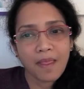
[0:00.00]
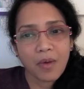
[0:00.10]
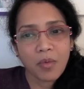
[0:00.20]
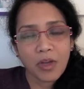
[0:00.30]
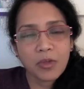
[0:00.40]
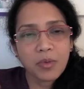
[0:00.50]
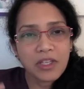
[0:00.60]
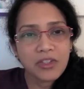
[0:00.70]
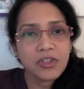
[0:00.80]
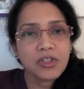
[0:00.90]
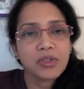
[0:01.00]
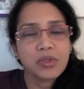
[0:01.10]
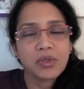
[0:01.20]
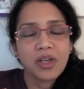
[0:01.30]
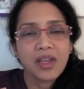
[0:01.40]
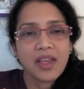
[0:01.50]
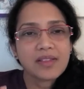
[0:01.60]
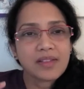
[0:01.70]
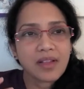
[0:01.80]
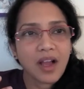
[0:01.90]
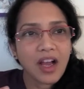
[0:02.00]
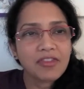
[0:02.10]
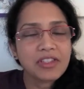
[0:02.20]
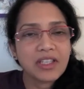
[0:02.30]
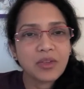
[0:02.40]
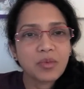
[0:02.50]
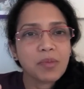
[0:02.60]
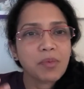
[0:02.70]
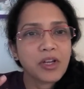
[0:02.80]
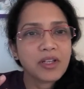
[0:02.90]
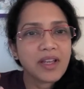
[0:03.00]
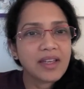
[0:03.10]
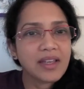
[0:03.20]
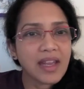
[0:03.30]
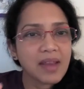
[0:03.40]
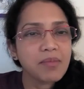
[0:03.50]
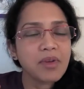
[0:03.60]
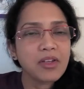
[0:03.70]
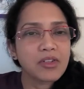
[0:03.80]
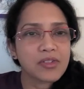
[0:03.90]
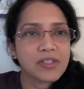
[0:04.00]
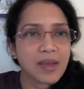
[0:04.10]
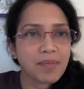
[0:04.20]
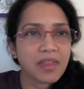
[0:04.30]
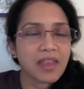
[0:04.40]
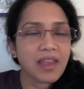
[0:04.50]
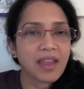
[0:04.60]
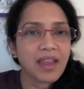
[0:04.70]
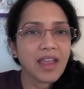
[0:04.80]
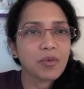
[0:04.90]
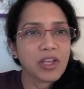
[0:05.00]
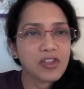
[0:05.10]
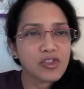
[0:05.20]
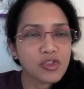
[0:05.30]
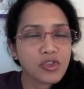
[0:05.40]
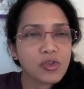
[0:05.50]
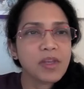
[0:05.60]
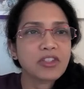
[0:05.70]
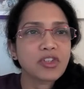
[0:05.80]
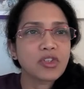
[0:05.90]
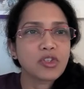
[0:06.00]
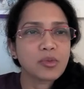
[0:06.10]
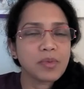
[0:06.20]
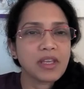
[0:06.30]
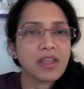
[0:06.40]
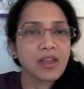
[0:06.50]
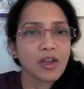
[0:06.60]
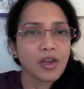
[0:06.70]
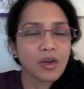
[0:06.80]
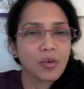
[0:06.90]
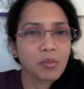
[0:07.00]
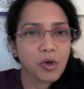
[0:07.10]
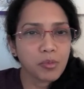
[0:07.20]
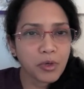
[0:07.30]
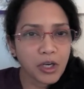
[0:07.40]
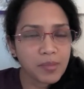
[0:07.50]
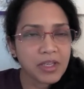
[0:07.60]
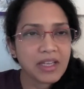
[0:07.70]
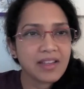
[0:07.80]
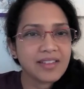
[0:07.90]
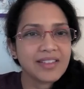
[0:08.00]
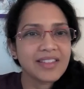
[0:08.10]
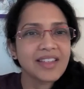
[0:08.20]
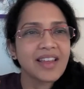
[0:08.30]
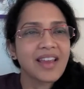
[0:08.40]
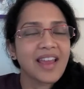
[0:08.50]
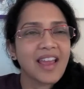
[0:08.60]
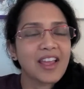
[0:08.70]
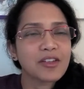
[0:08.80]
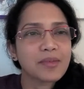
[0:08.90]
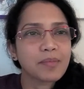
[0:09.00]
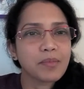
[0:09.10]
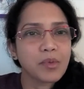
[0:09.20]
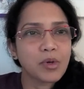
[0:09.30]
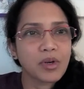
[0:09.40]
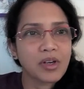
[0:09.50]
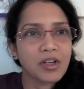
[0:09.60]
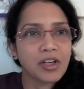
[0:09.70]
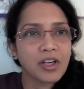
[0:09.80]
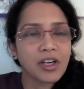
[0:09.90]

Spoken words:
what we do is often we put a name to something and we assume it to be more permanent and more